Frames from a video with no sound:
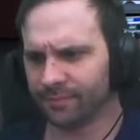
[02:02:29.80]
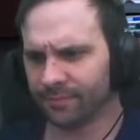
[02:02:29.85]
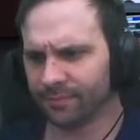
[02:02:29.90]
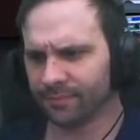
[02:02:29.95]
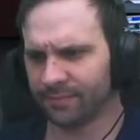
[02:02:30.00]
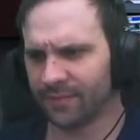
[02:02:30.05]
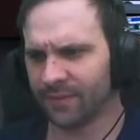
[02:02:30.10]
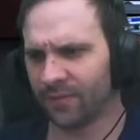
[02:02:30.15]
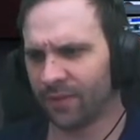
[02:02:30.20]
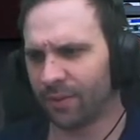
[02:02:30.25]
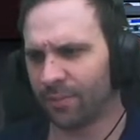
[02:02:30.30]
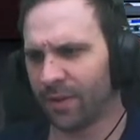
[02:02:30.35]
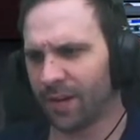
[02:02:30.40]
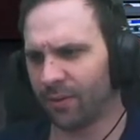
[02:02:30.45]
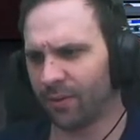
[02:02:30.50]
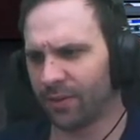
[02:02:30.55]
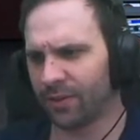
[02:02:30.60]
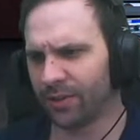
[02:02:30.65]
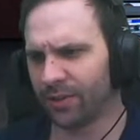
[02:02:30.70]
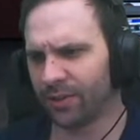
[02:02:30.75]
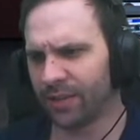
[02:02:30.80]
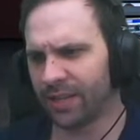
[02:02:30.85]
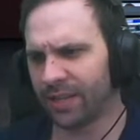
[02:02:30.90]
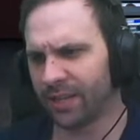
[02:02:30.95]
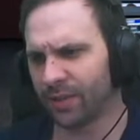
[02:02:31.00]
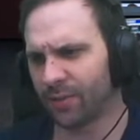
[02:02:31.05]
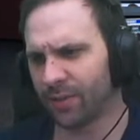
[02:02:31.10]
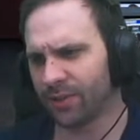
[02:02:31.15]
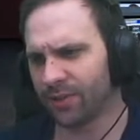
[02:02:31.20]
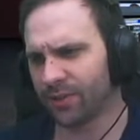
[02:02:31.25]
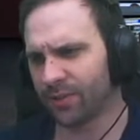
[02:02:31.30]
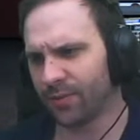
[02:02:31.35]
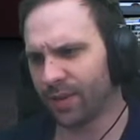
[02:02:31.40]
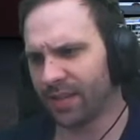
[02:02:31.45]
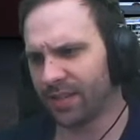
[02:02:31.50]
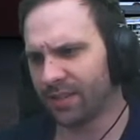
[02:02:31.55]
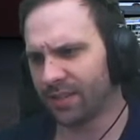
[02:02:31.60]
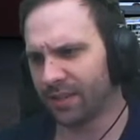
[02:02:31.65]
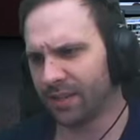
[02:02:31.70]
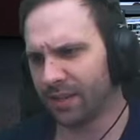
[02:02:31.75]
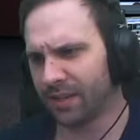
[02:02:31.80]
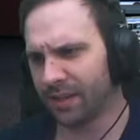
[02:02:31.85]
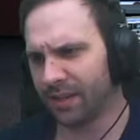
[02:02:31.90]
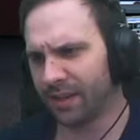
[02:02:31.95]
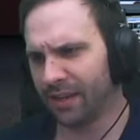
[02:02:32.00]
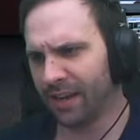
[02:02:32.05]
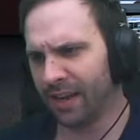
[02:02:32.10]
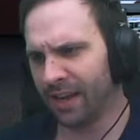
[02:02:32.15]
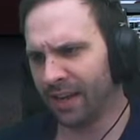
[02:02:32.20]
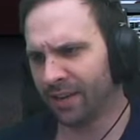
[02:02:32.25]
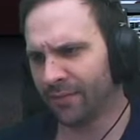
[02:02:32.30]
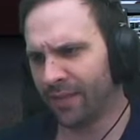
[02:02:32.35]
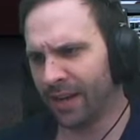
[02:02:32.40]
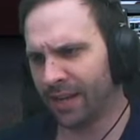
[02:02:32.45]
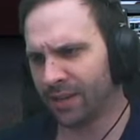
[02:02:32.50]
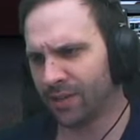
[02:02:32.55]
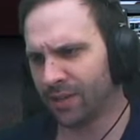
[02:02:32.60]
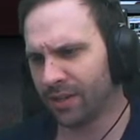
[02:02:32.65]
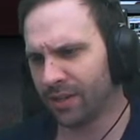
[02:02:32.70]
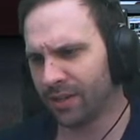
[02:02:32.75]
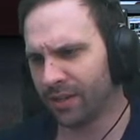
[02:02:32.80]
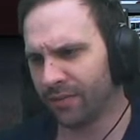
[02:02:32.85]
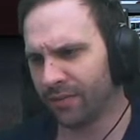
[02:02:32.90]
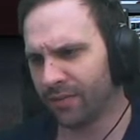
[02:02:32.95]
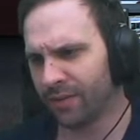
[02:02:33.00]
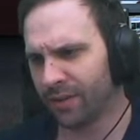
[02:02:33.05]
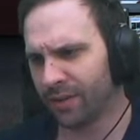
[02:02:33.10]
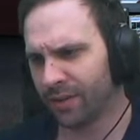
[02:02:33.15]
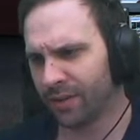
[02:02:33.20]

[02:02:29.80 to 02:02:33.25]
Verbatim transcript: football when you only kick once or twice it, an imaginative